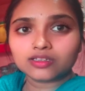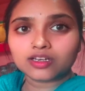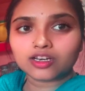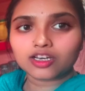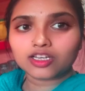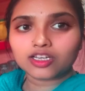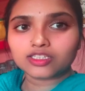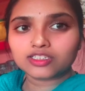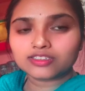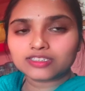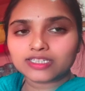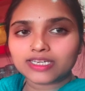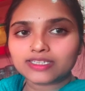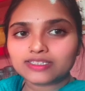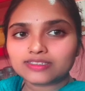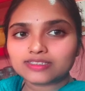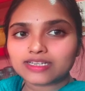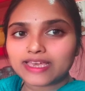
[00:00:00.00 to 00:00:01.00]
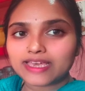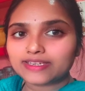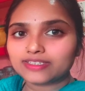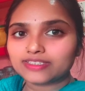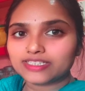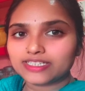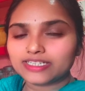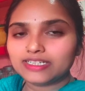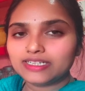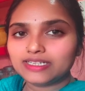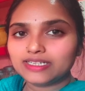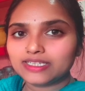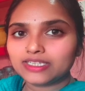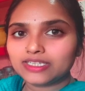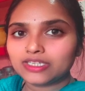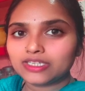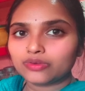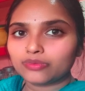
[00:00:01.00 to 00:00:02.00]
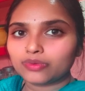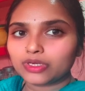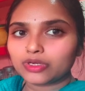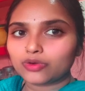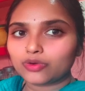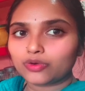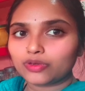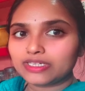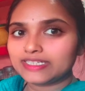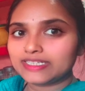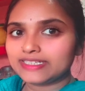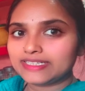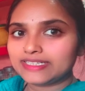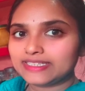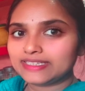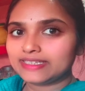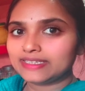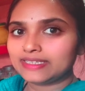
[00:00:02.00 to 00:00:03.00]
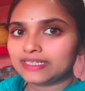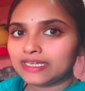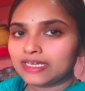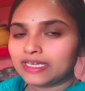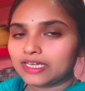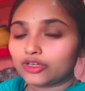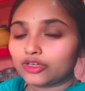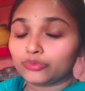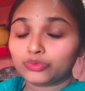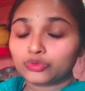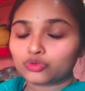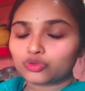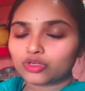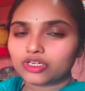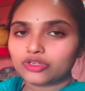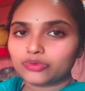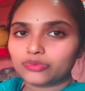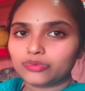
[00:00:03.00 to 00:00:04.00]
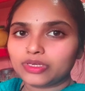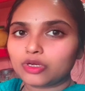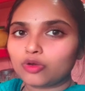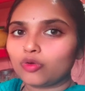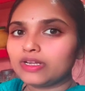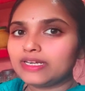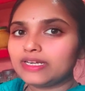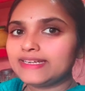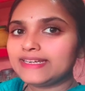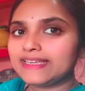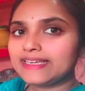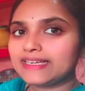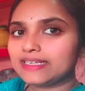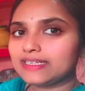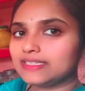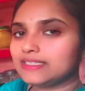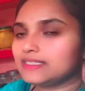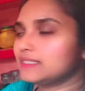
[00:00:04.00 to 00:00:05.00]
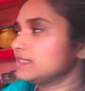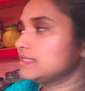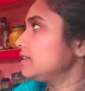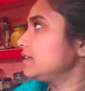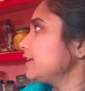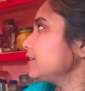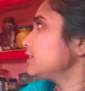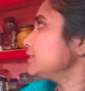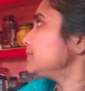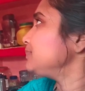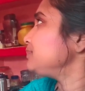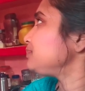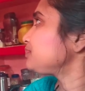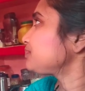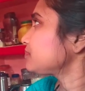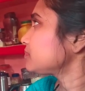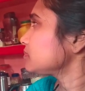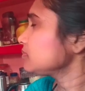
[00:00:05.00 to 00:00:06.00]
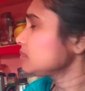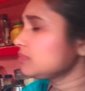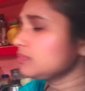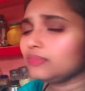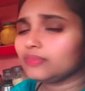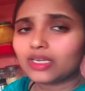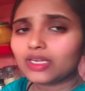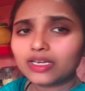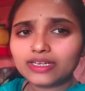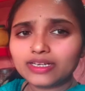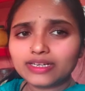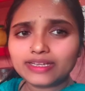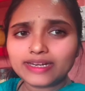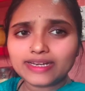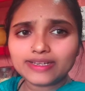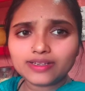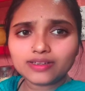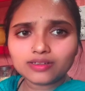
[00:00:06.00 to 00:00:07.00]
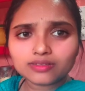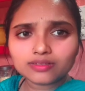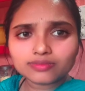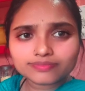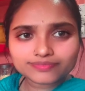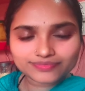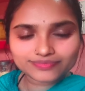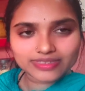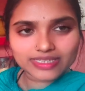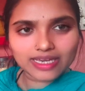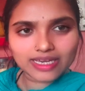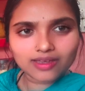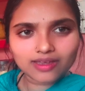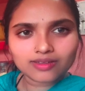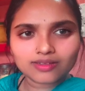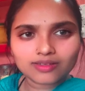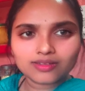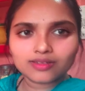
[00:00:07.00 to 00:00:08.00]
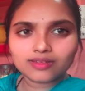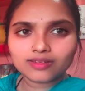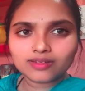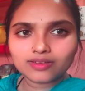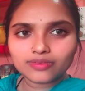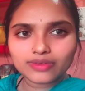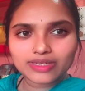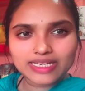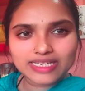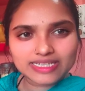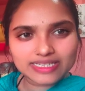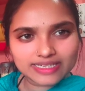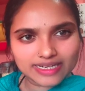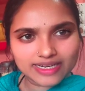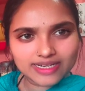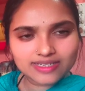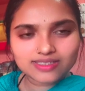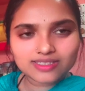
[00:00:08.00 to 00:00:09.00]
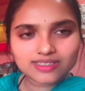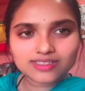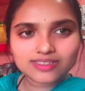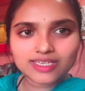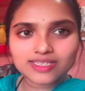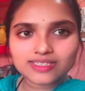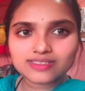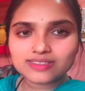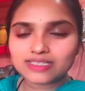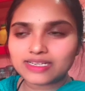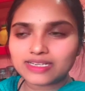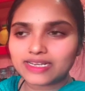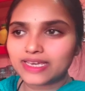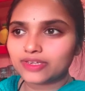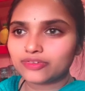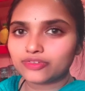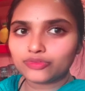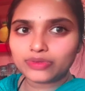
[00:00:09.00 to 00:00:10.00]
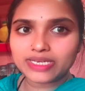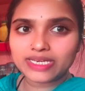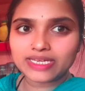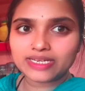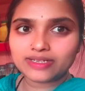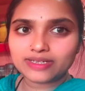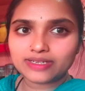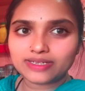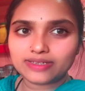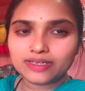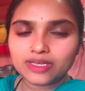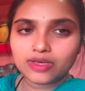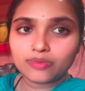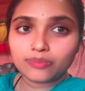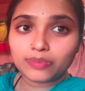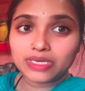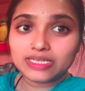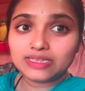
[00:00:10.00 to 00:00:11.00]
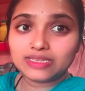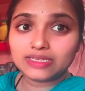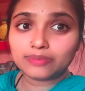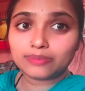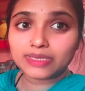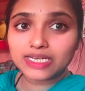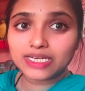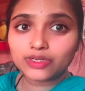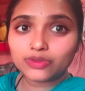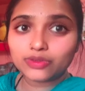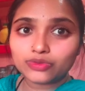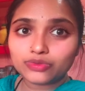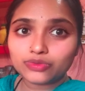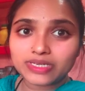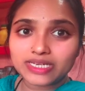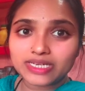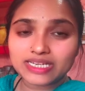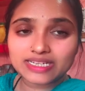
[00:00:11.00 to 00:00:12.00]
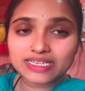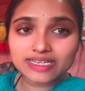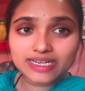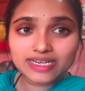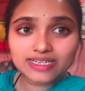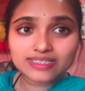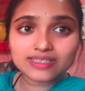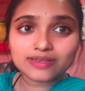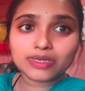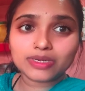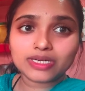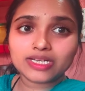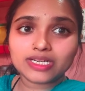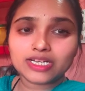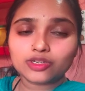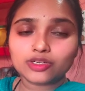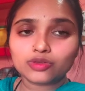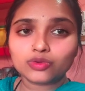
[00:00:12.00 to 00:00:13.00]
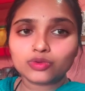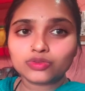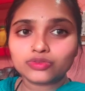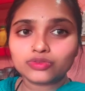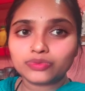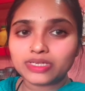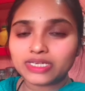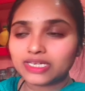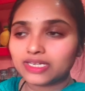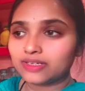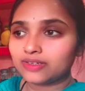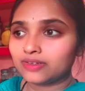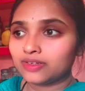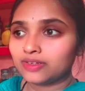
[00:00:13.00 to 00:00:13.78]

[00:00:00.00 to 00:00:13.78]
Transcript: other things like jilni. We call in we call in English like a grater. Yeah, we can grate the things, like we can peel the potatoes, we can grate the potatoes, we can